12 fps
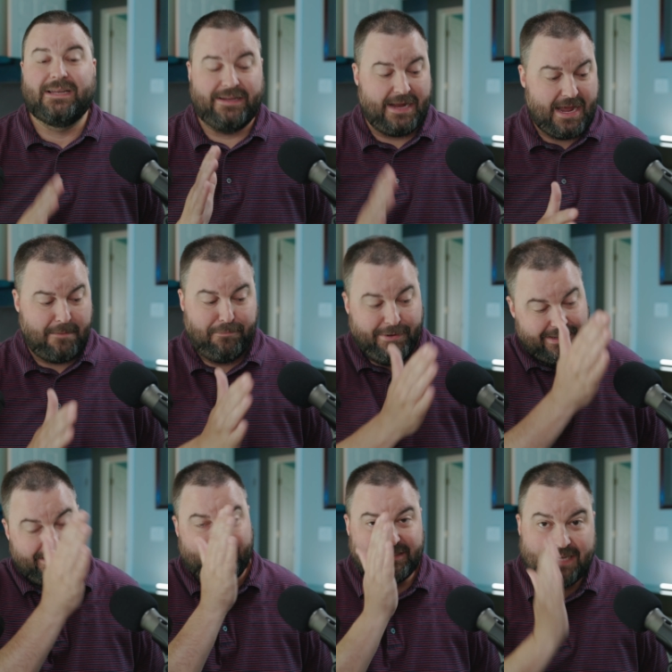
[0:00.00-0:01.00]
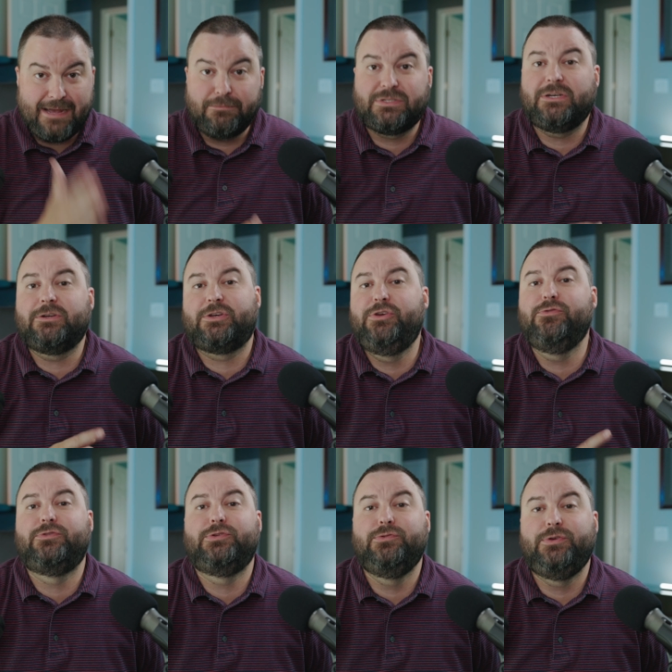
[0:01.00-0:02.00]
Today, I'm putting the Samson
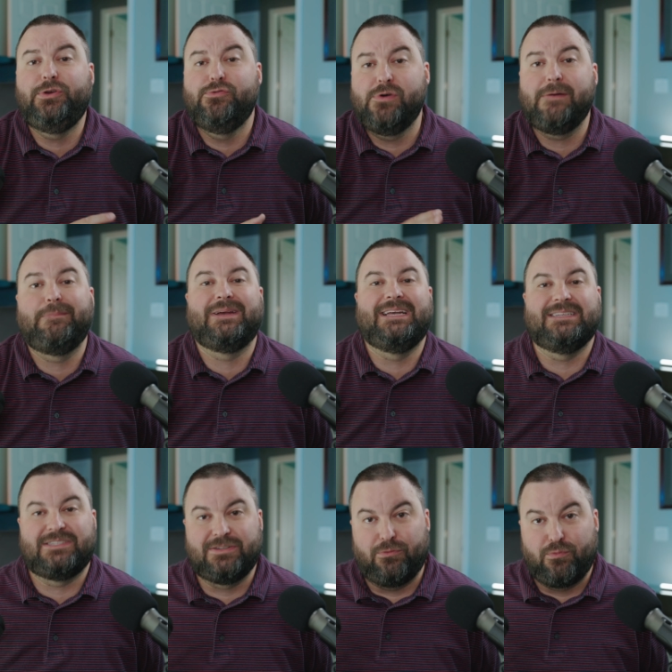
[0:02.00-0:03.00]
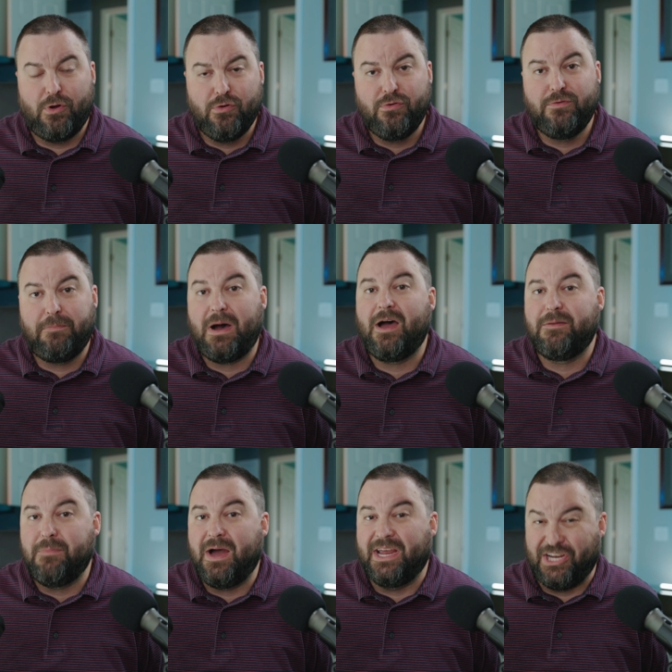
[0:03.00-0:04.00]
Q2U up against the Rode
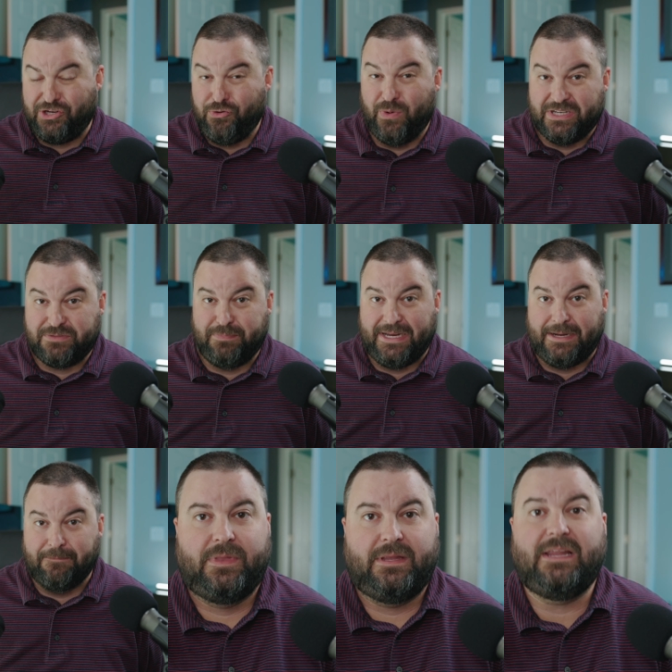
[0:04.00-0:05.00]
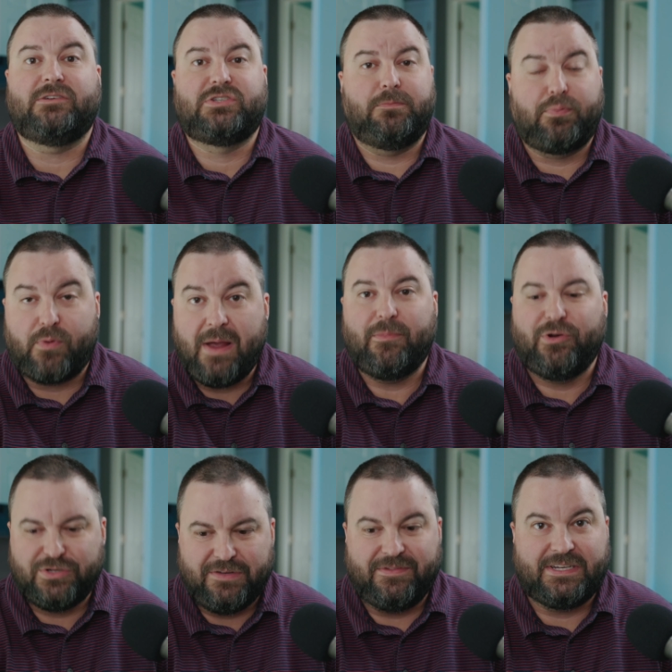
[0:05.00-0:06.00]
PodMic USB. Now, some
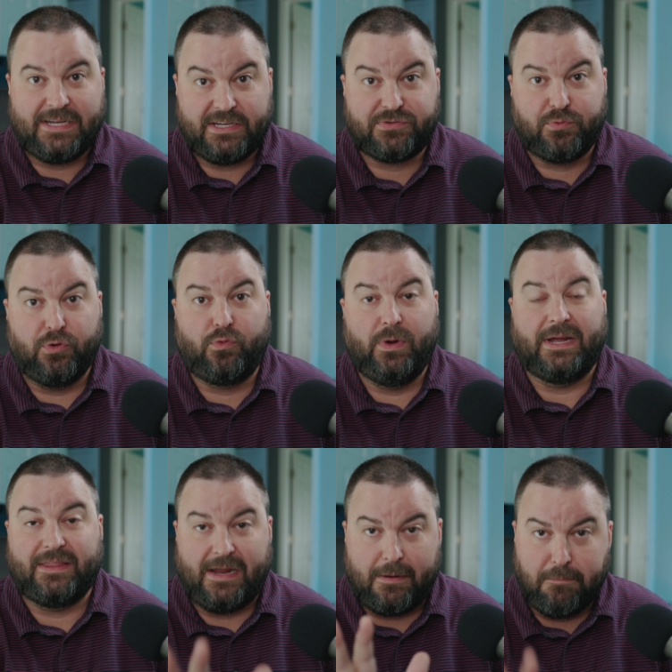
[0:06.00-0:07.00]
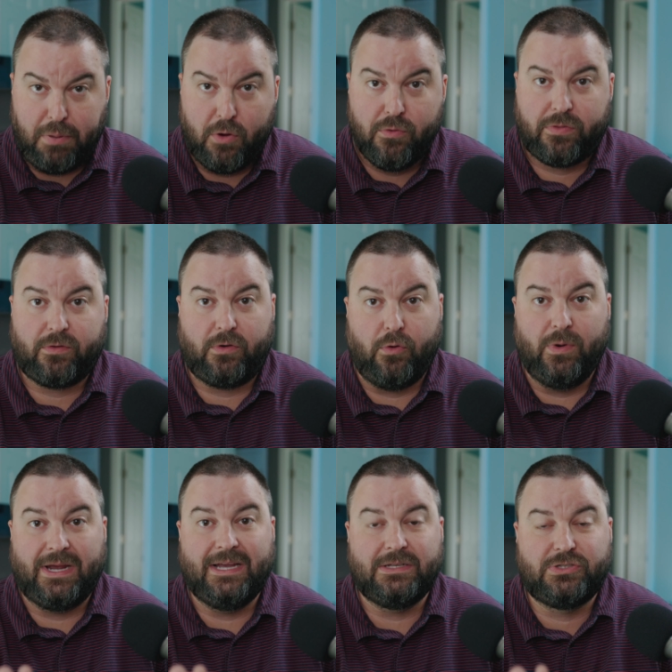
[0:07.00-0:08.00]
parameters of the test real quick. They are both
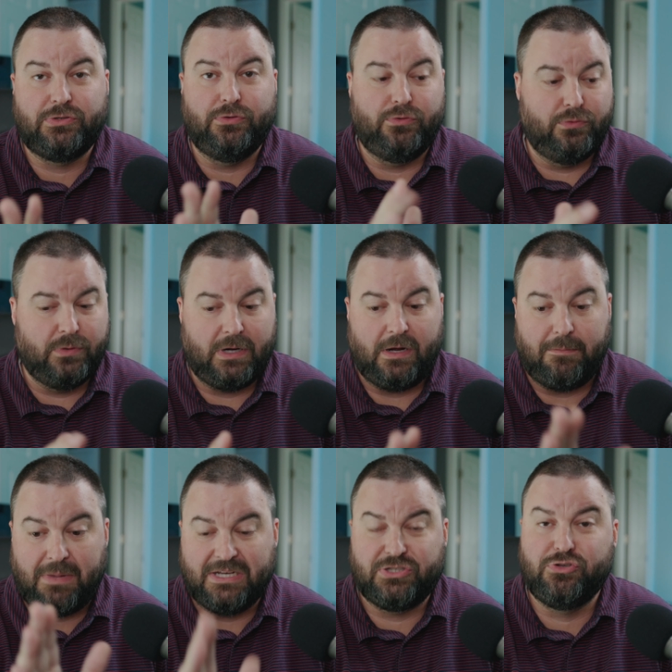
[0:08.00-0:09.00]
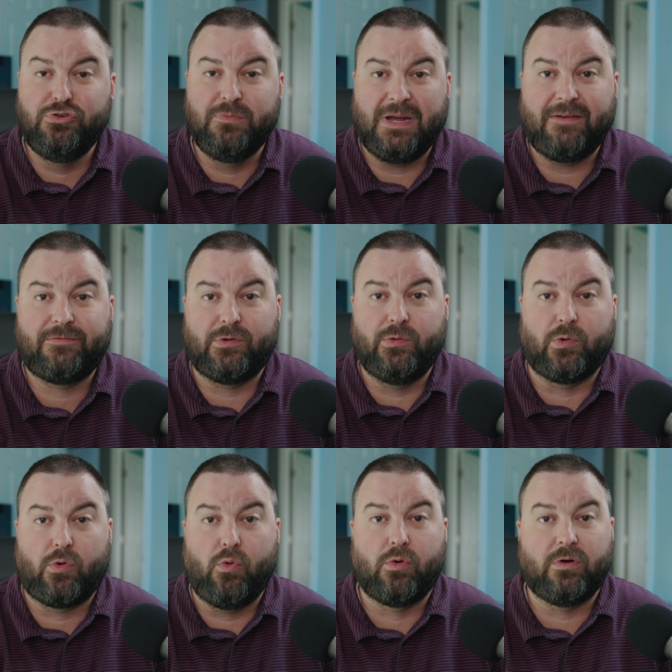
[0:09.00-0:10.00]
going into uh, my Zoom F3
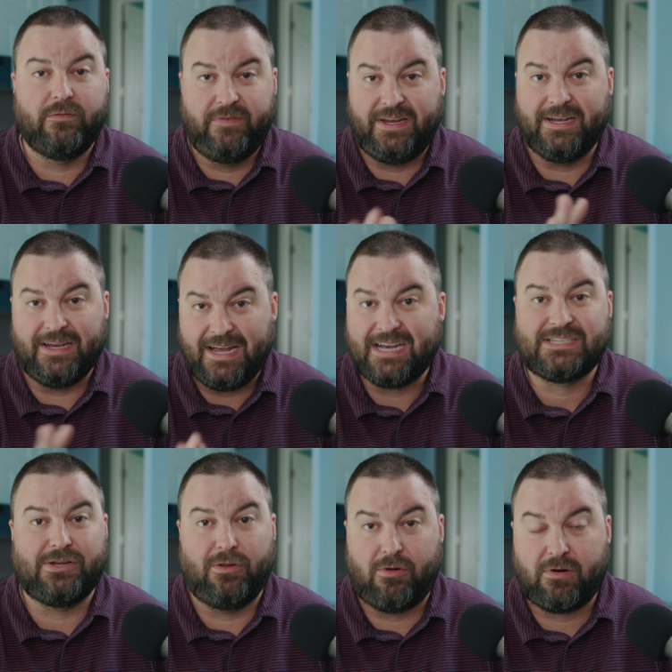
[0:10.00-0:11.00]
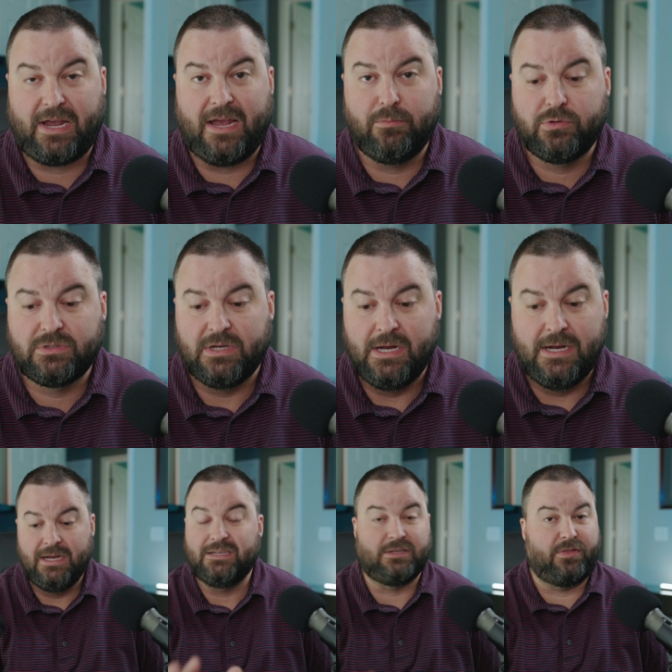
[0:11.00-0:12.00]
recorder via XLR cables.
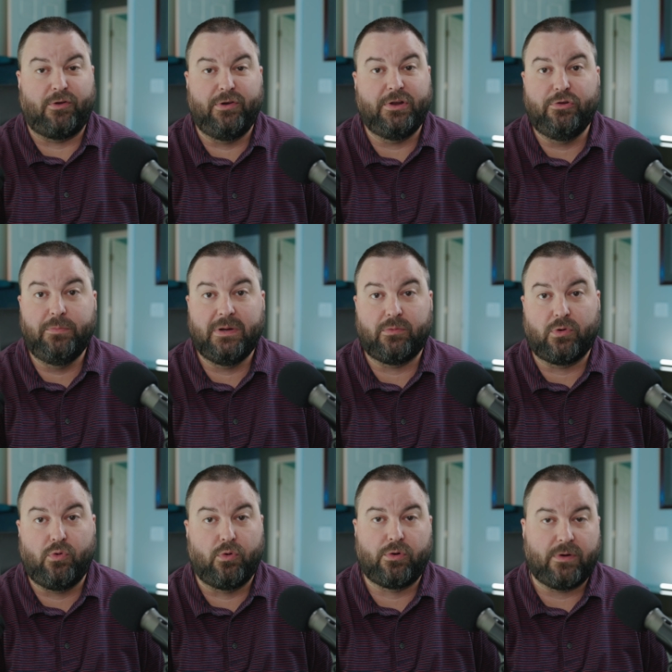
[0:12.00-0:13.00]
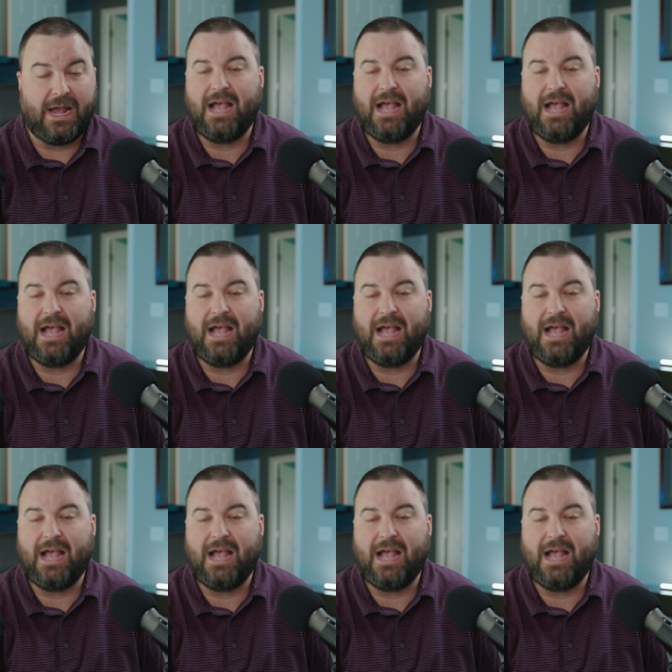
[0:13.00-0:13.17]
It's a 32-bit recorder.